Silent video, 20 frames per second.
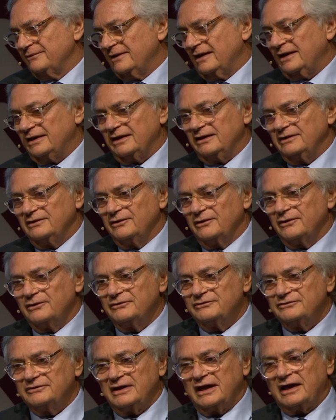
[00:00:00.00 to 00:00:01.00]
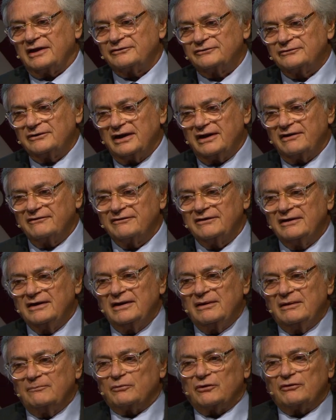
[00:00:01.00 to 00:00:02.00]
An ideology has to have
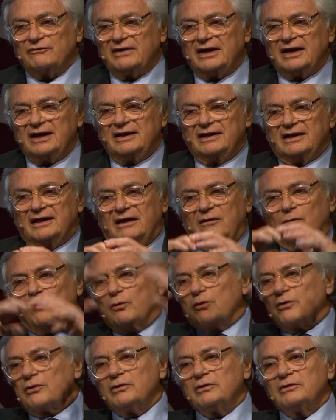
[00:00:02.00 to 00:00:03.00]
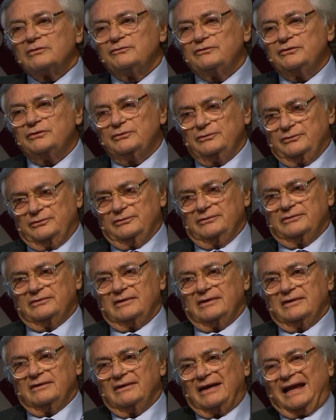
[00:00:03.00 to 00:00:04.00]
provide a worldview,
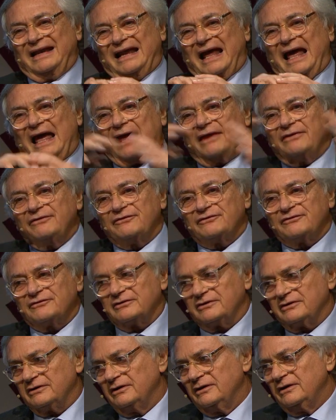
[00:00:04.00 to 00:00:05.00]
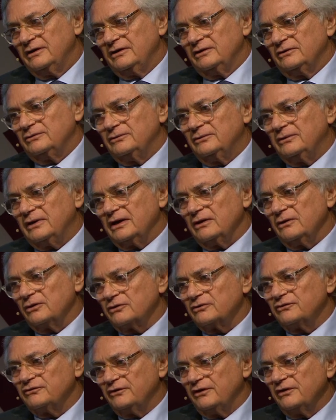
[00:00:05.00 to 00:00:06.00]
uh, an answer to a
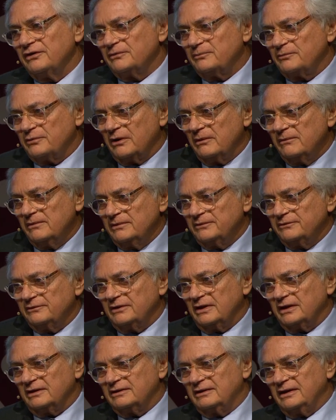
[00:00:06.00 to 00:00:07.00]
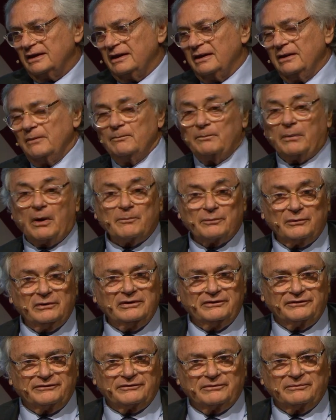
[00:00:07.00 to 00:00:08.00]
lot of other problems that uh,
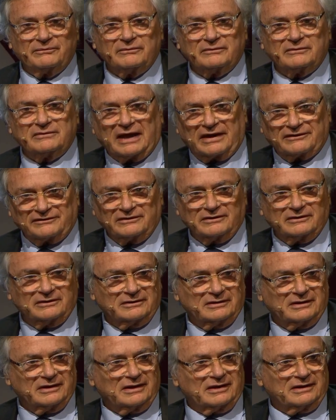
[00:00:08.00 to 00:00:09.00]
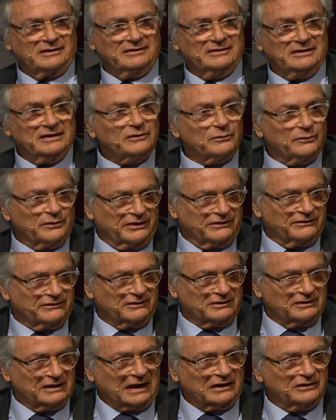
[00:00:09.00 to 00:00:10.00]
populism doesn't uh, deal with,
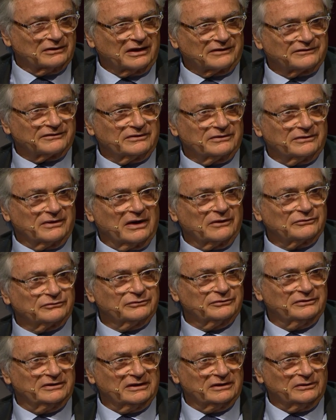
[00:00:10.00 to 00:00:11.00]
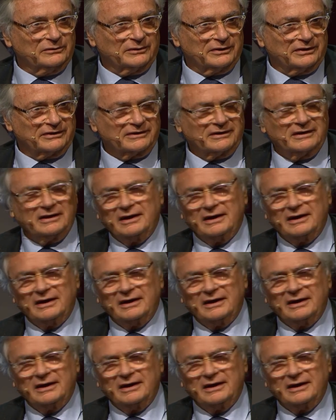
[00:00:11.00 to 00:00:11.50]
that doesn't know how to deal with.